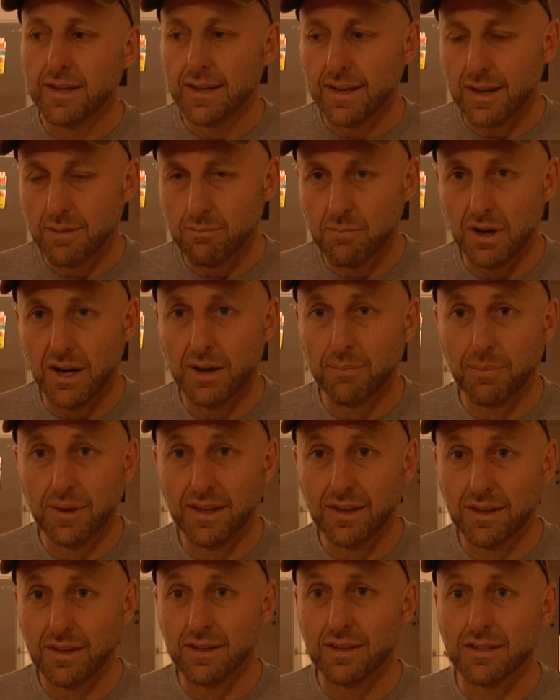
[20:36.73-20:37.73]
in my
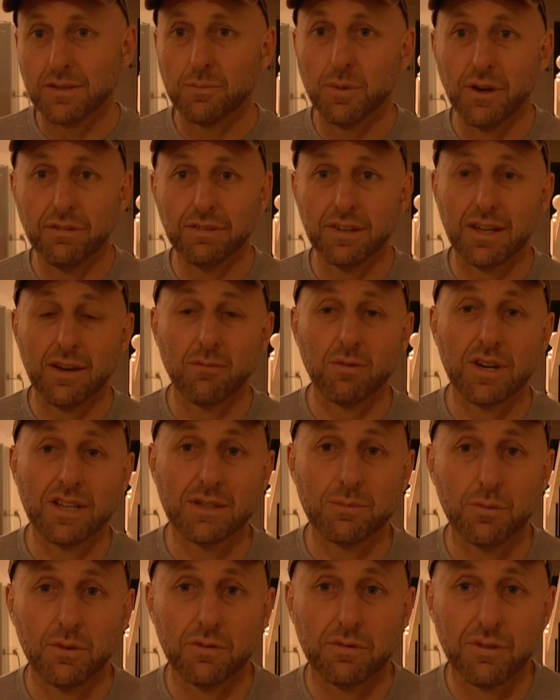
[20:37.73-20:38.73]
opinion, it's perfectly
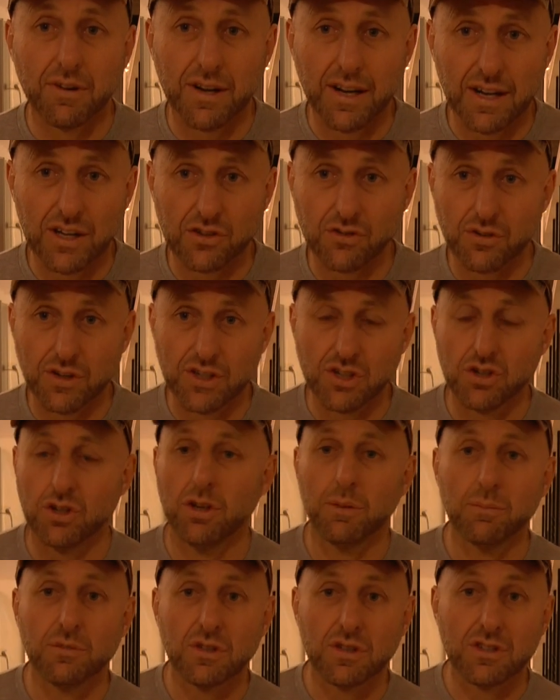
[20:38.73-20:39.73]
reasonable for an archery
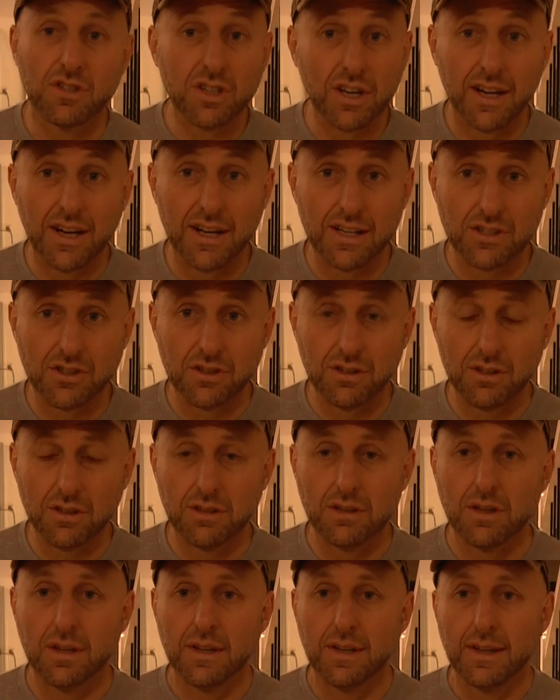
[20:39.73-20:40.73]
shop to charge
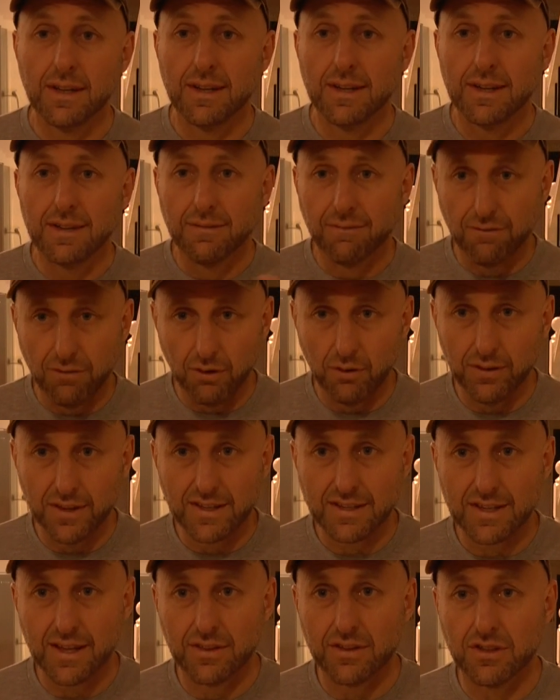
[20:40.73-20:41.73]
you for
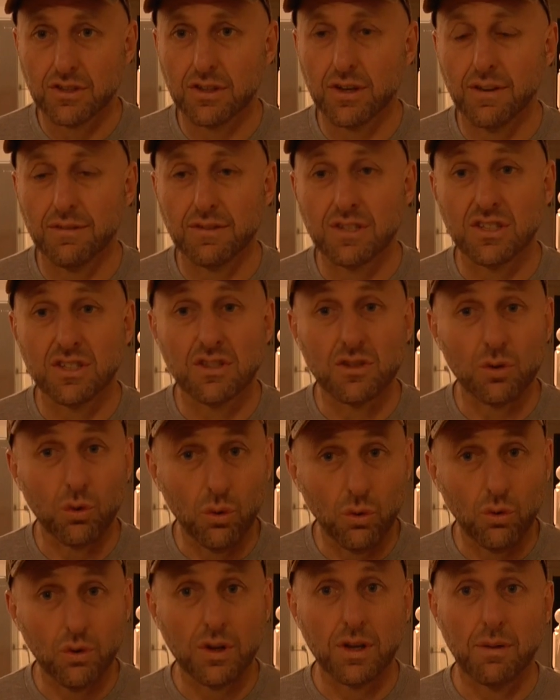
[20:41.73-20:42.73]
these other services,
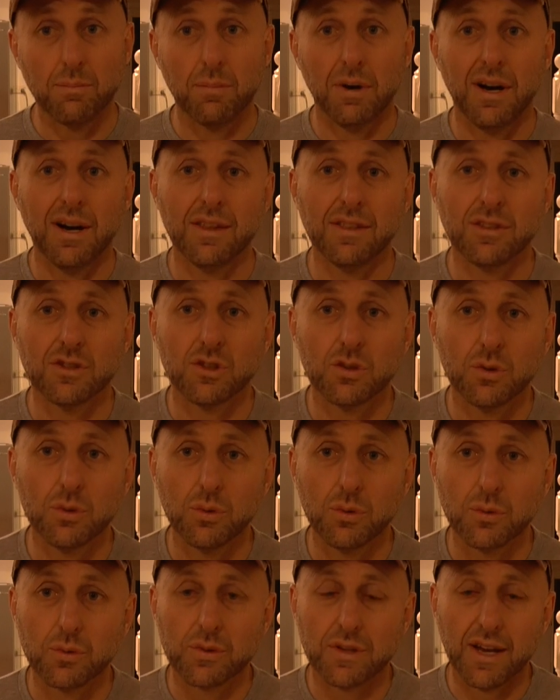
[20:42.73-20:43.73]
or you buy the
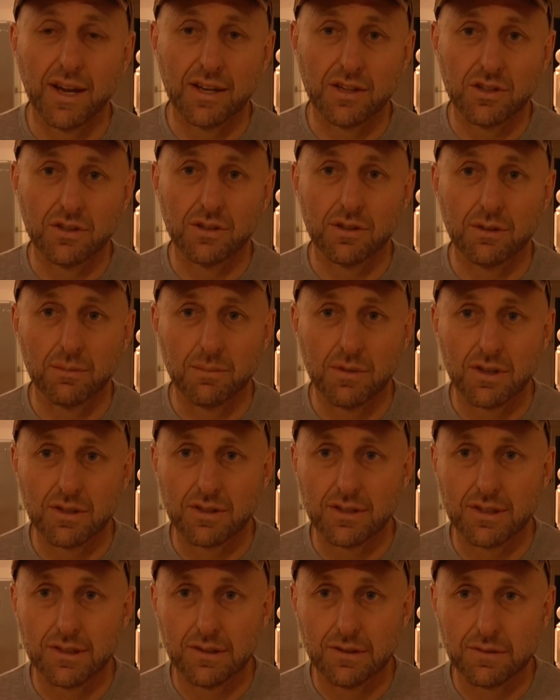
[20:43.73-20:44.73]
tools and do them
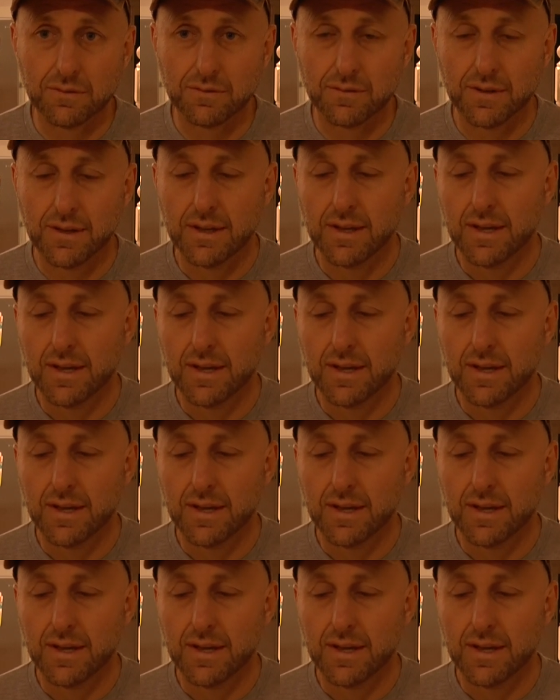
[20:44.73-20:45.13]
yourself.